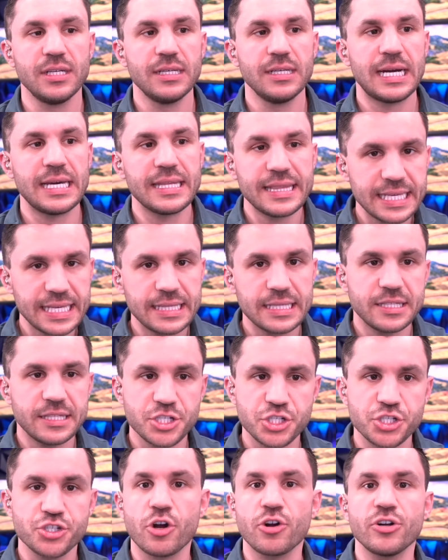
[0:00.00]
I think that this
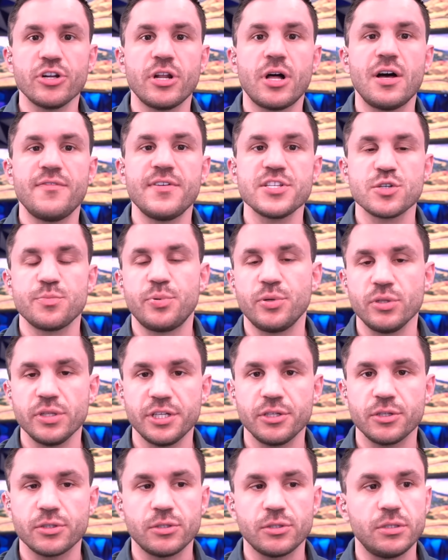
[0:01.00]
started off as a
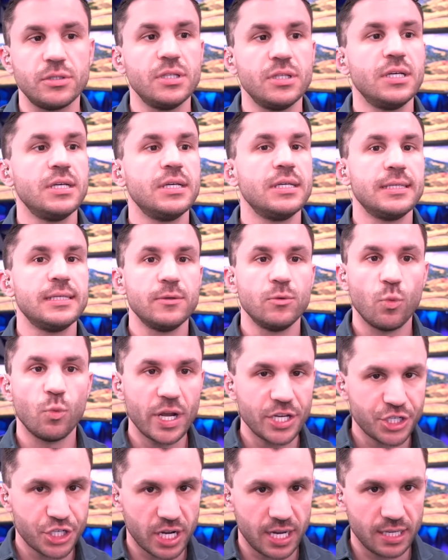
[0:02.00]
political
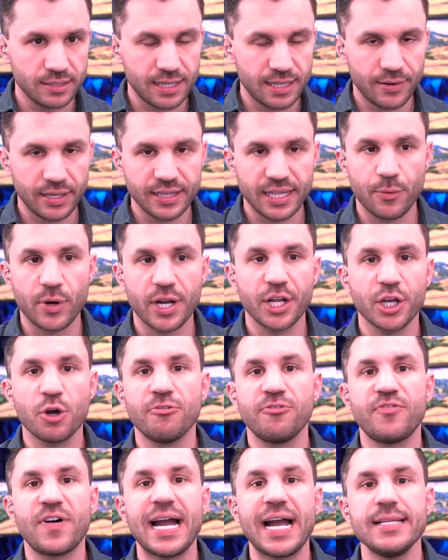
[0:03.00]
witch hunt. Right? They want to go
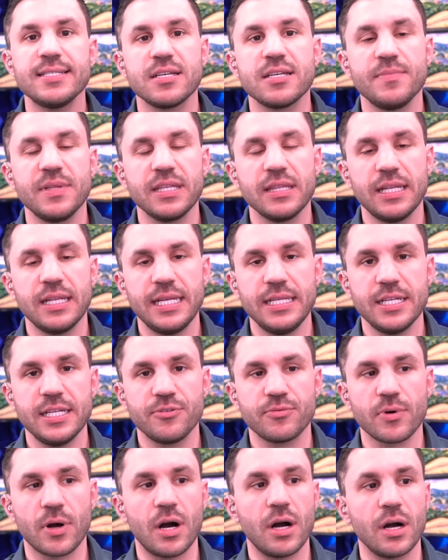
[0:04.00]
find something that he did
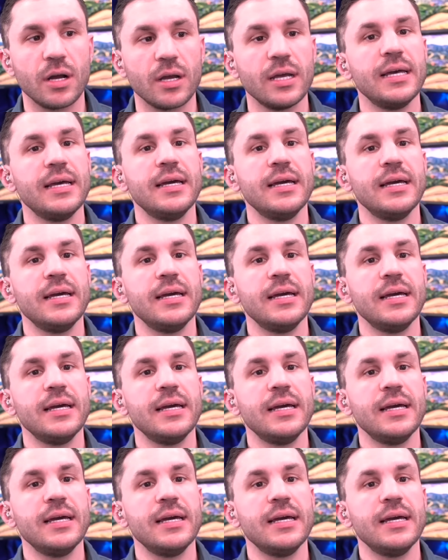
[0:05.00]
wrong.